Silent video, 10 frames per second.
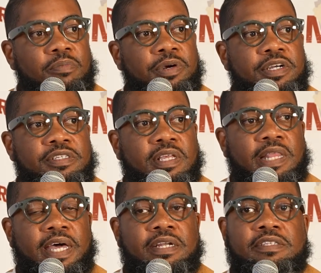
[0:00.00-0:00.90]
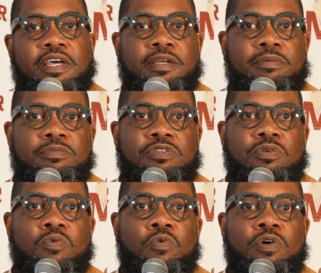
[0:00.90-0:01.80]
Because a lot of times
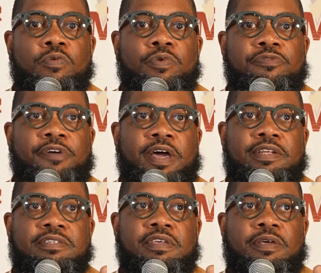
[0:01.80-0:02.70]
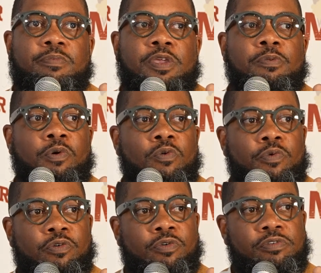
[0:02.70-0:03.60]
what we find is that people
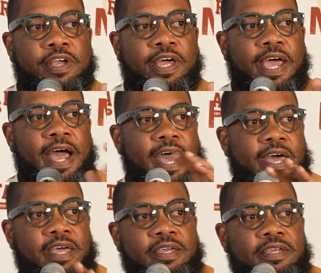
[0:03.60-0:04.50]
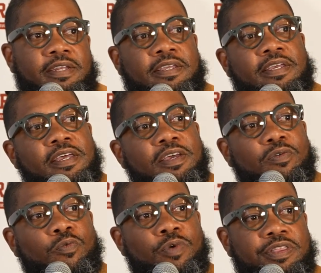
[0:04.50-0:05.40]
will kind of hide
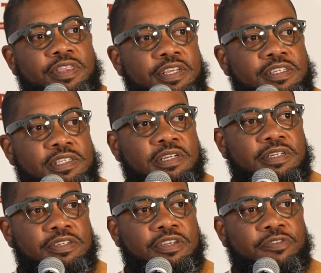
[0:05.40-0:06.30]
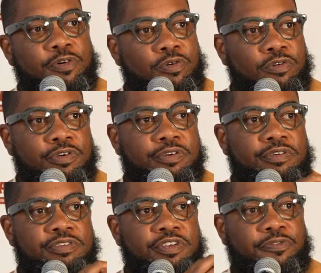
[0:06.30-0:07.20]
when things look difficult
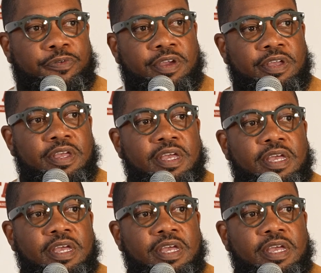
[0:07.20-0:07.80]
or different.